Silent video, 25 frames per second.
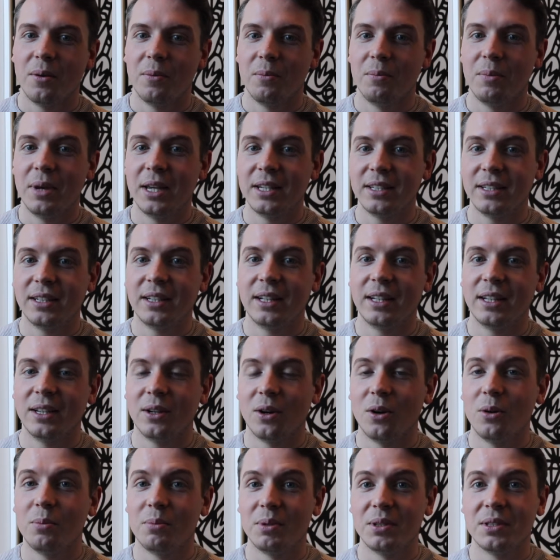basically
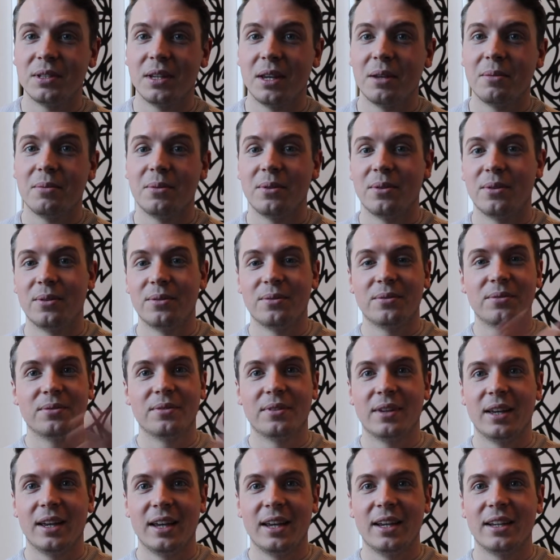OpenTable
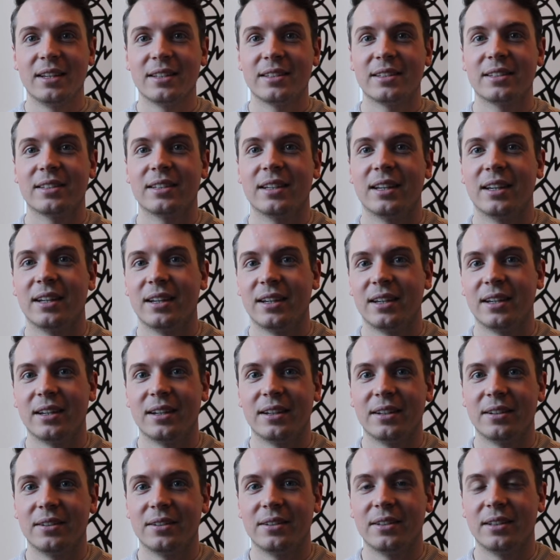is
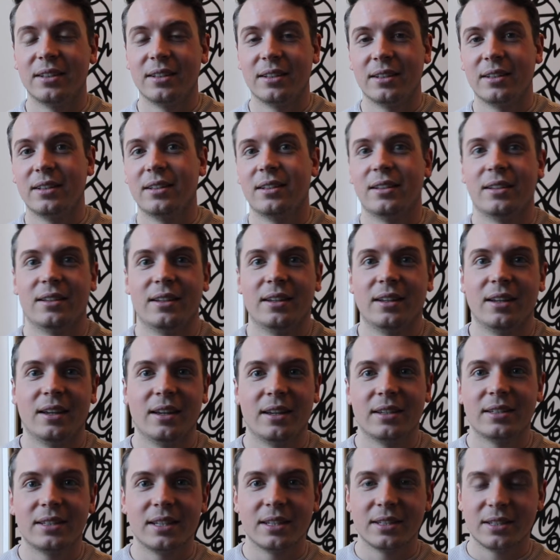
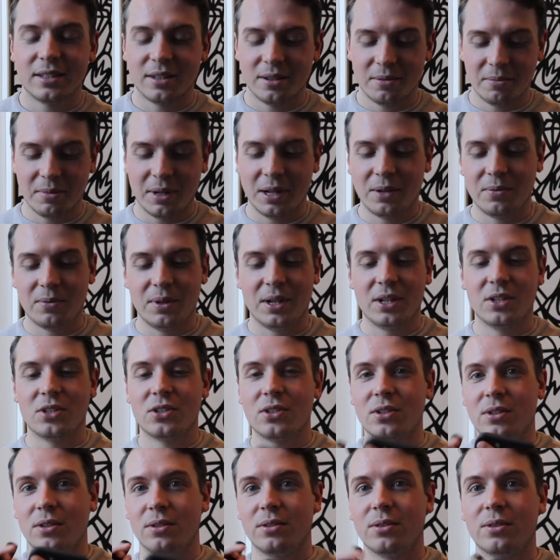a system in
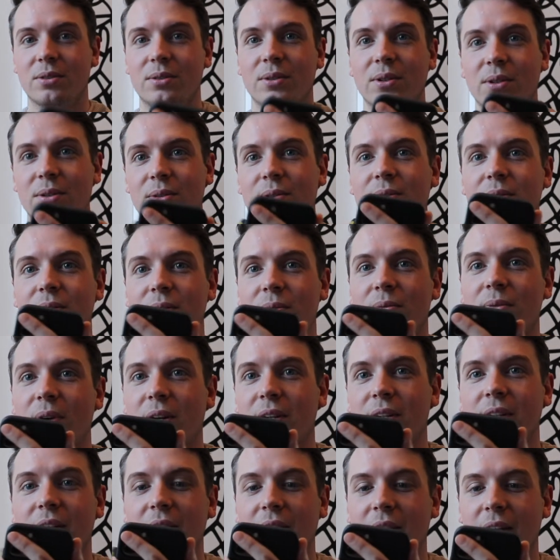which through
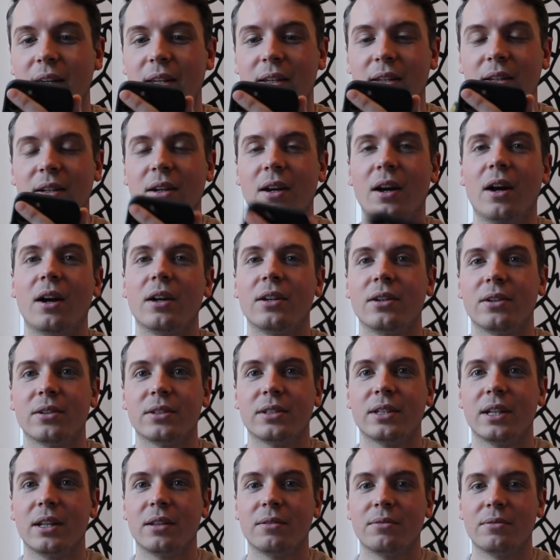one click on your
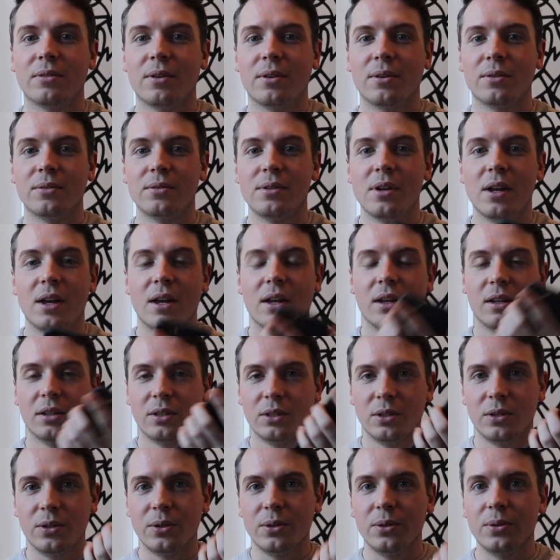telephone,
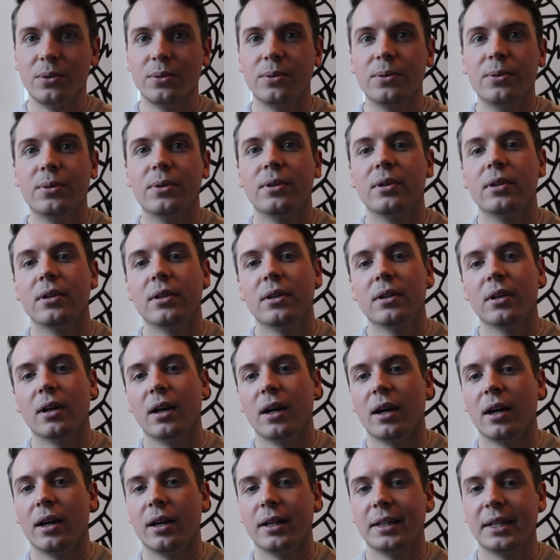you
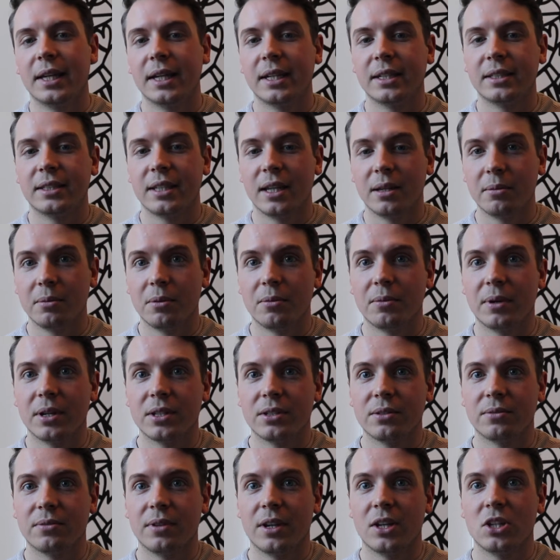get a table
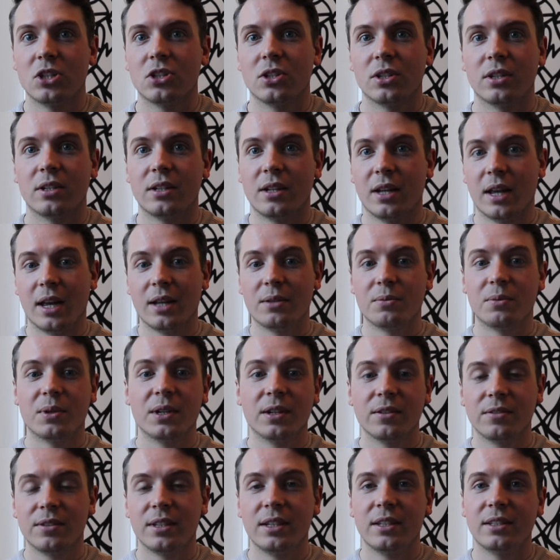reservation at one
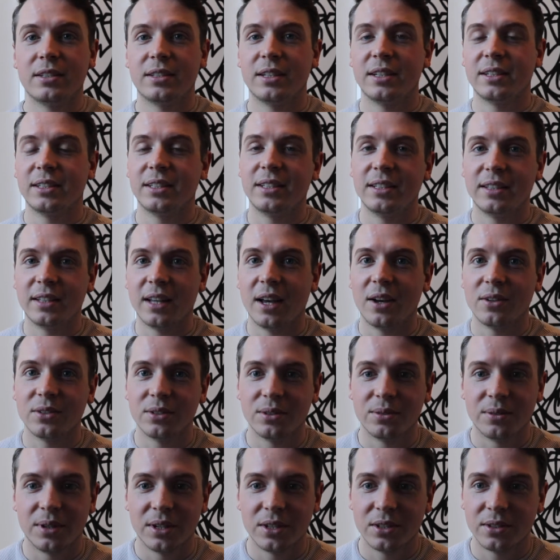of these
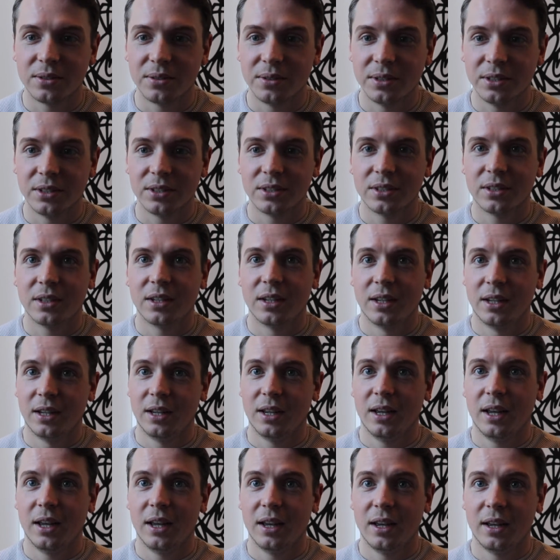60,000 restaurants
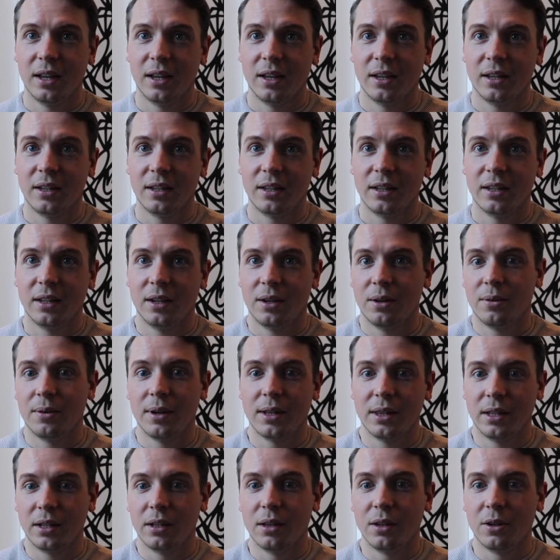
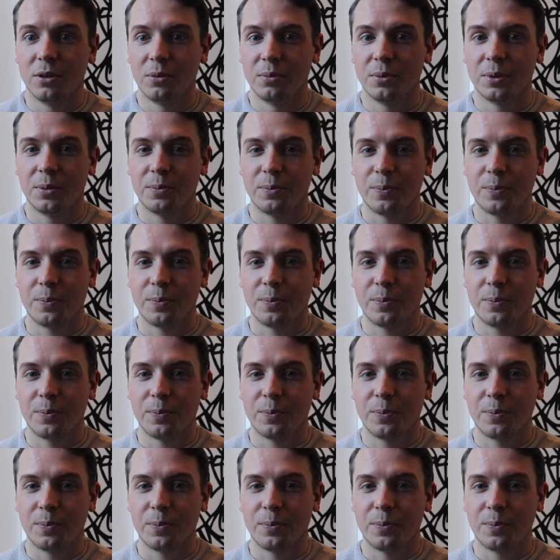around the globe.